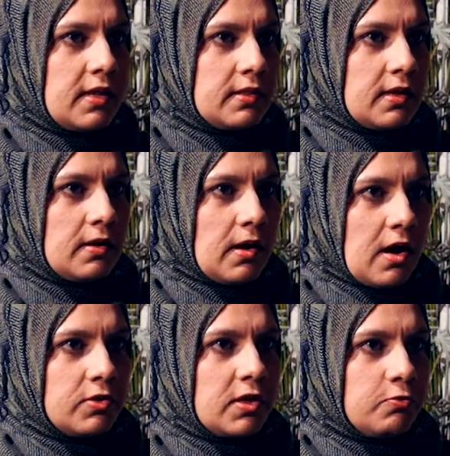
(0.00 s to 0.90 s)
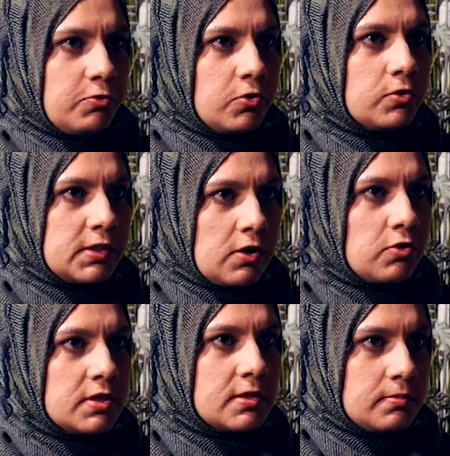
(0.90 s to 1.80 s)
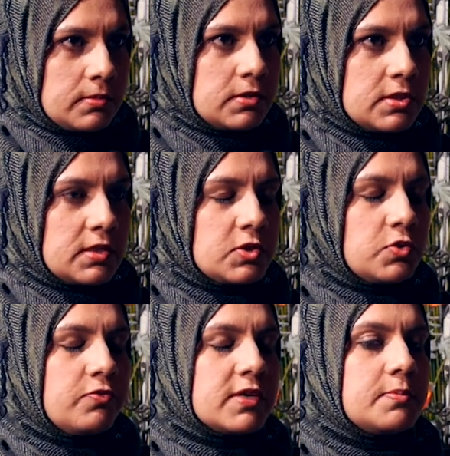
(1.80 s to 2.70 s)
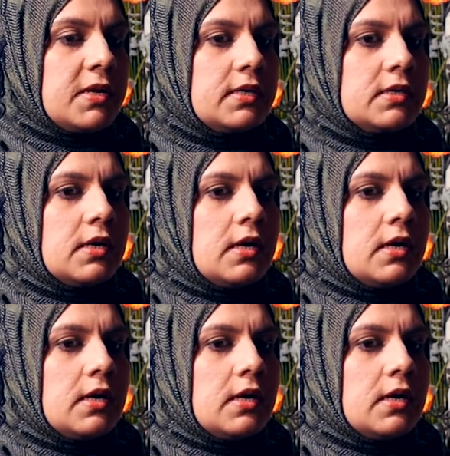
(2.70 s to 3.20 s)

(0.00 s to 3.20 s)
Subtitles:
and how they view terrorism, just as you've explained,